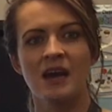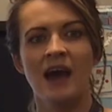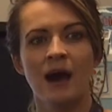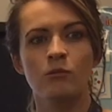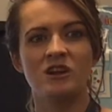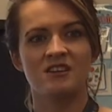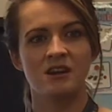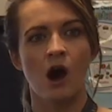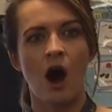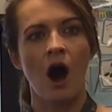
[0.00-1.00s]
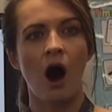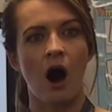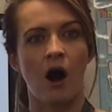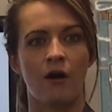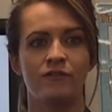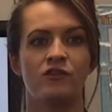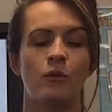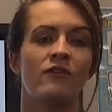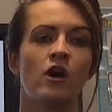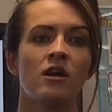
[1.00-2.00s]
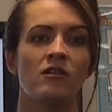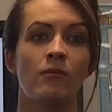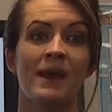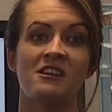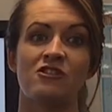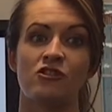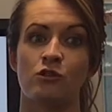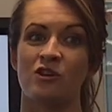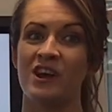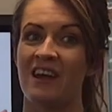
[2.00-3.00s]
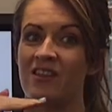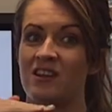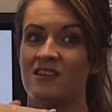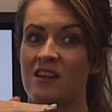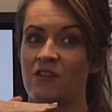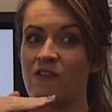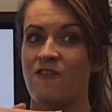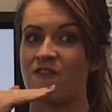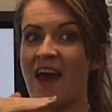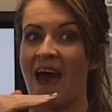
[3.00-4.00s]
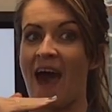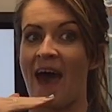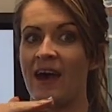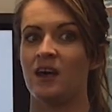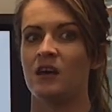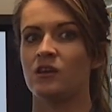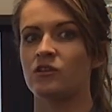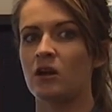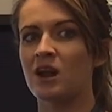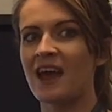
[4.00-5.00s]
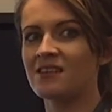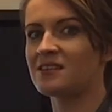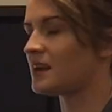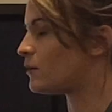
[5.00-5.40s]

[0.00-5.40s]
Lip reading: and we did half? So we've got to make sure that it's fair. So let's see.